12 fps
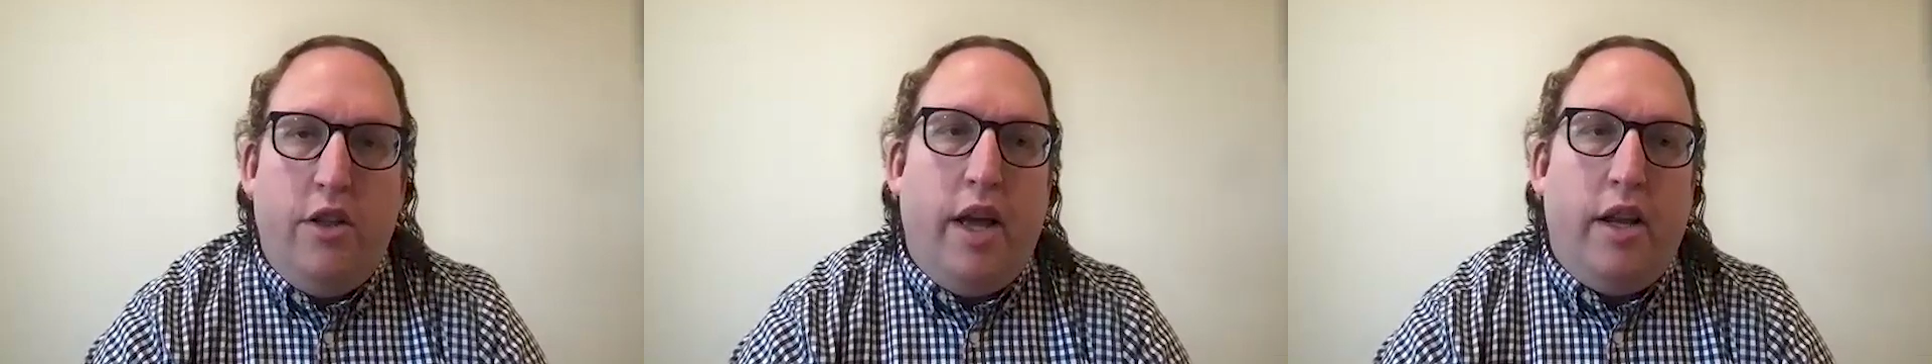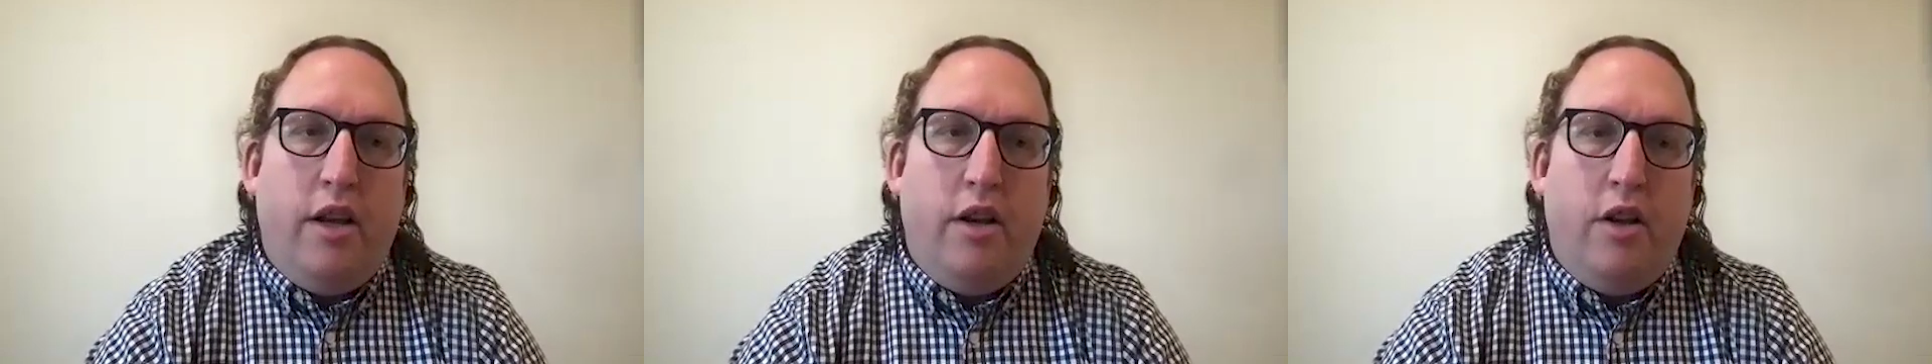
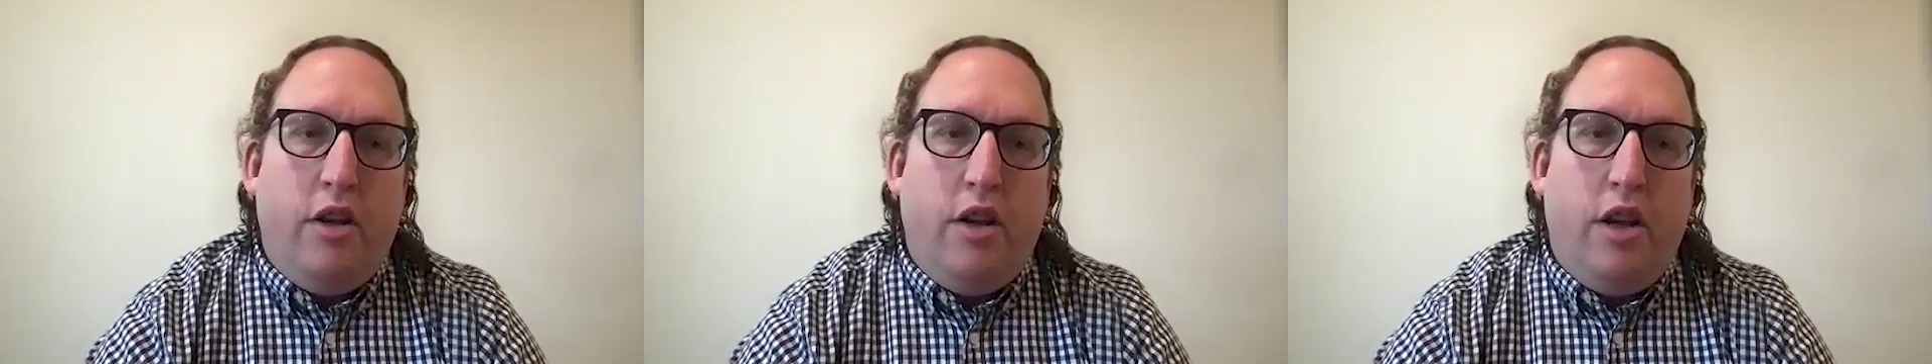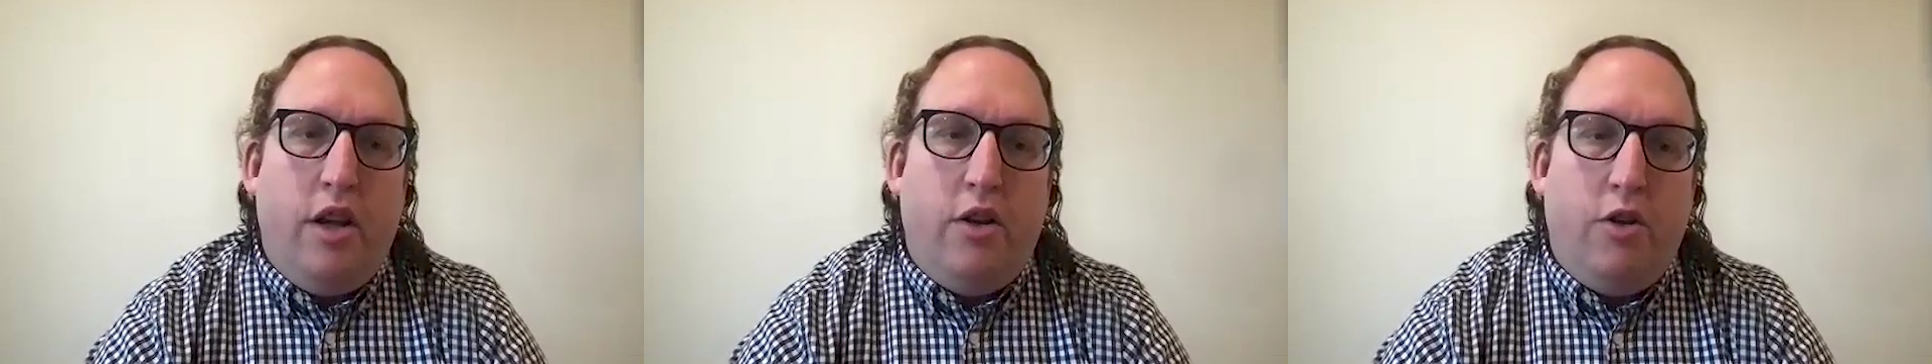and
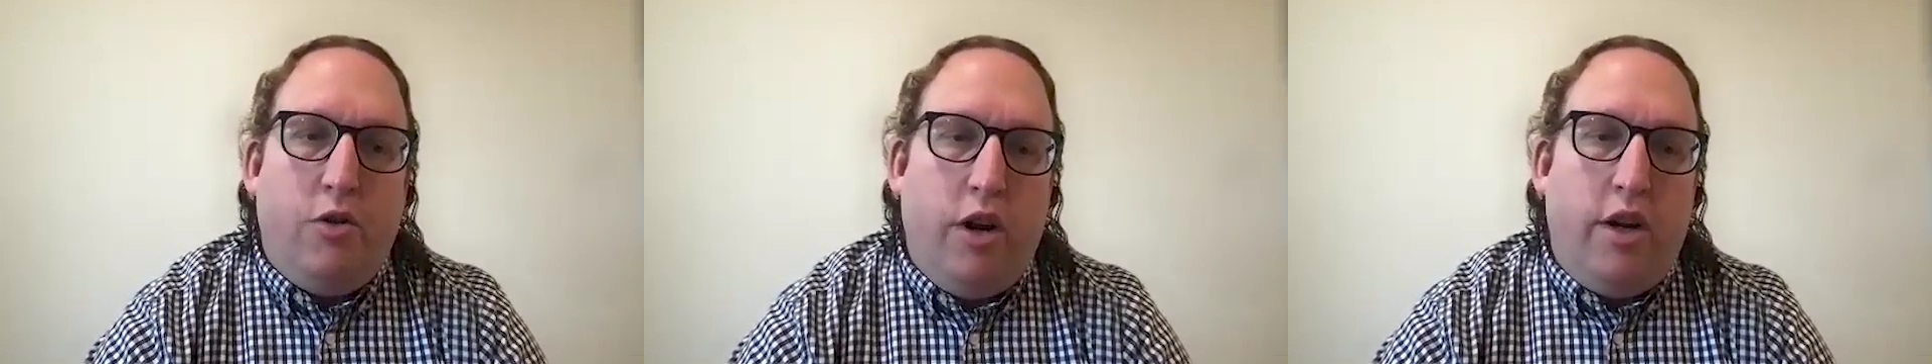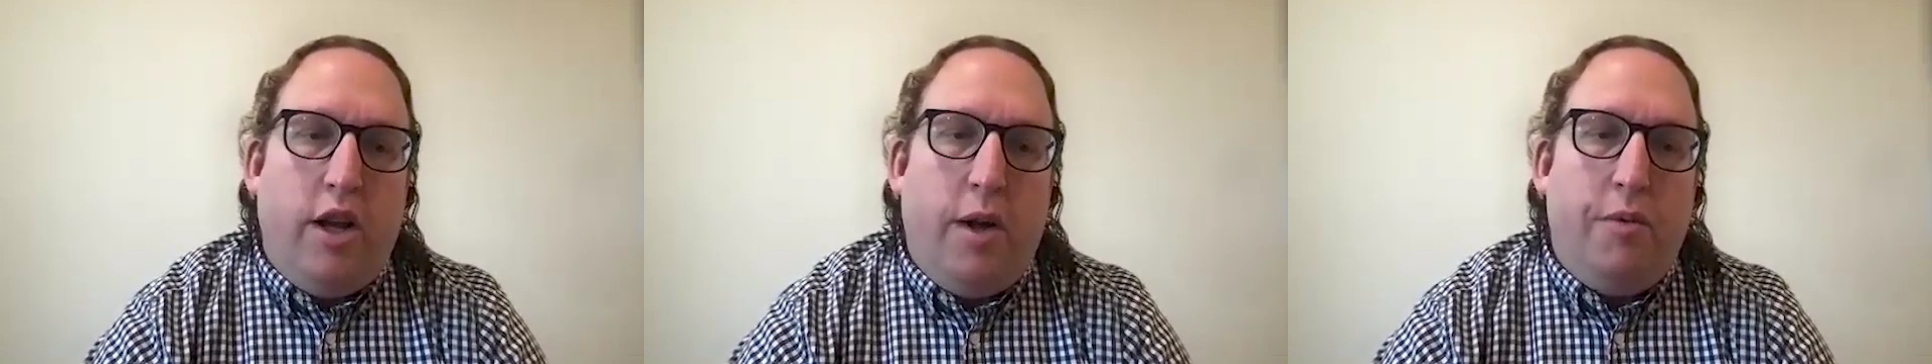it's a
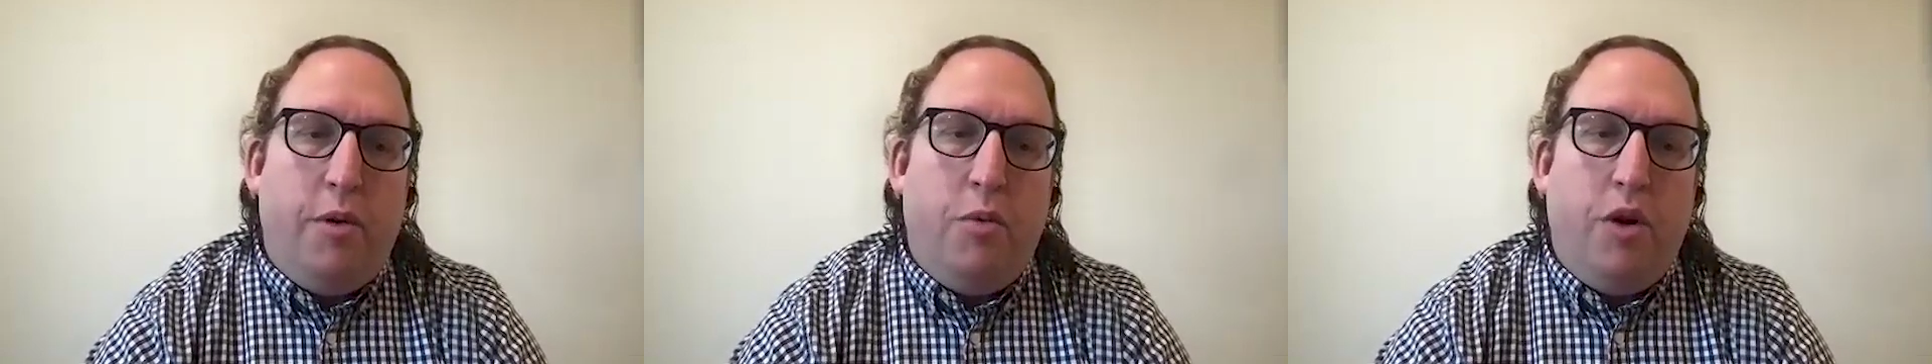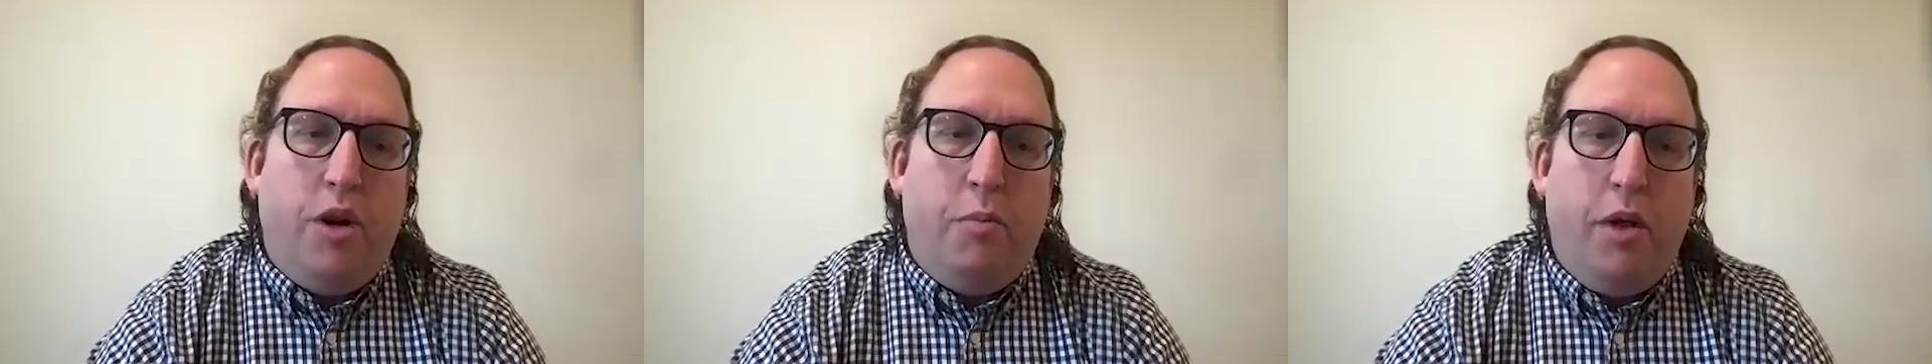great time to
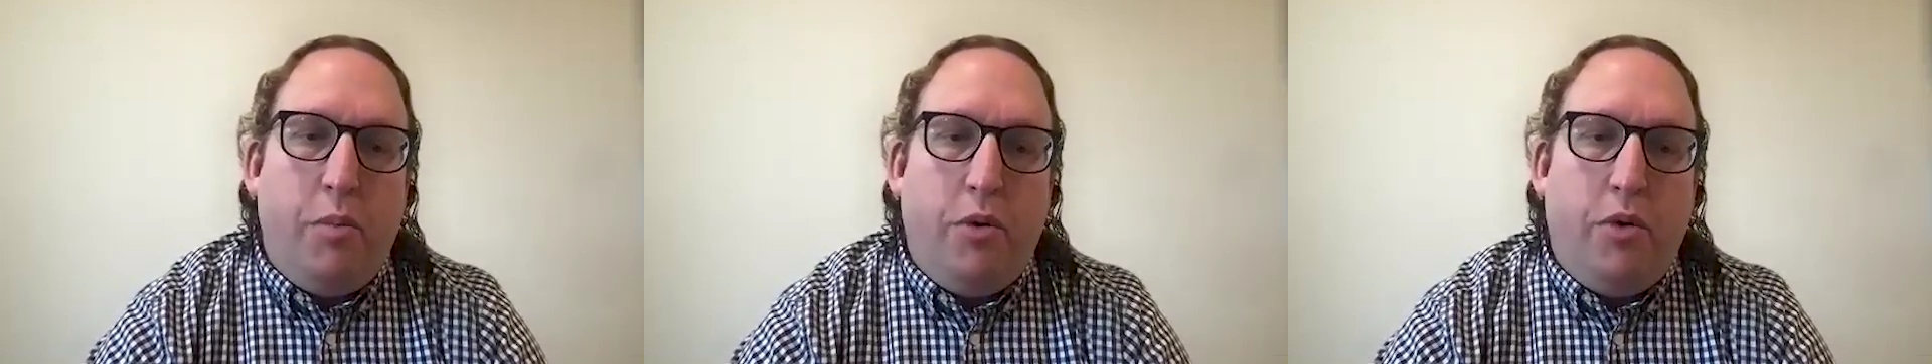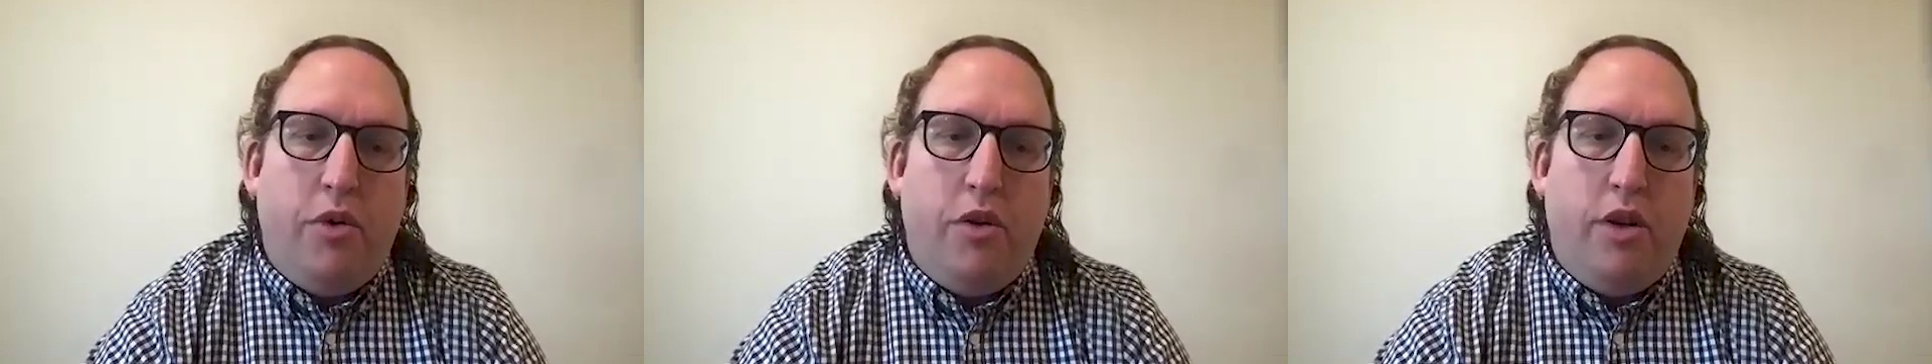bring
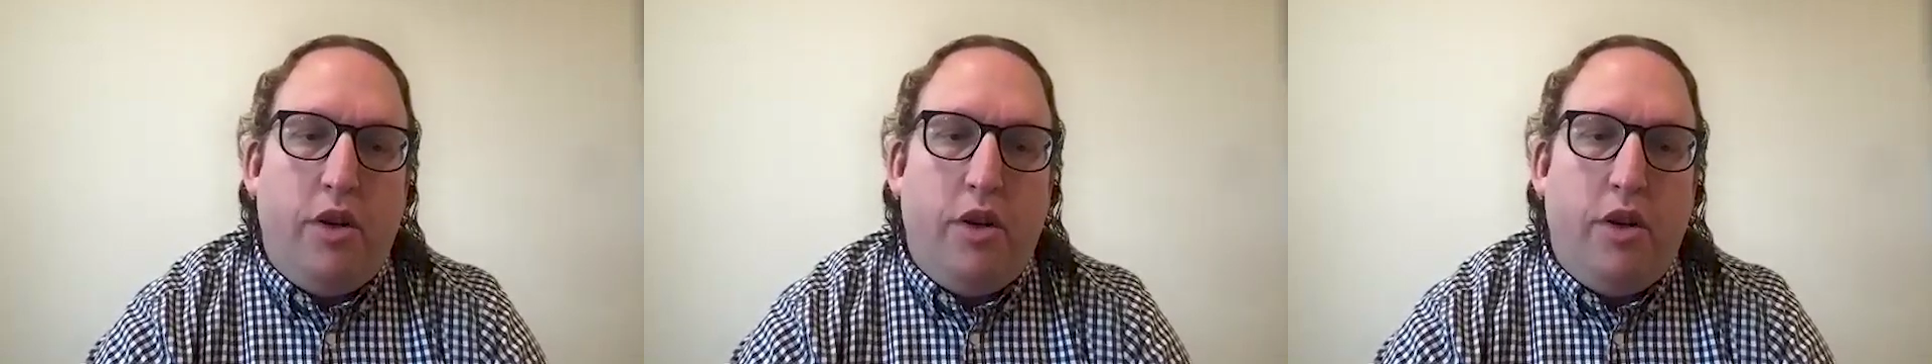people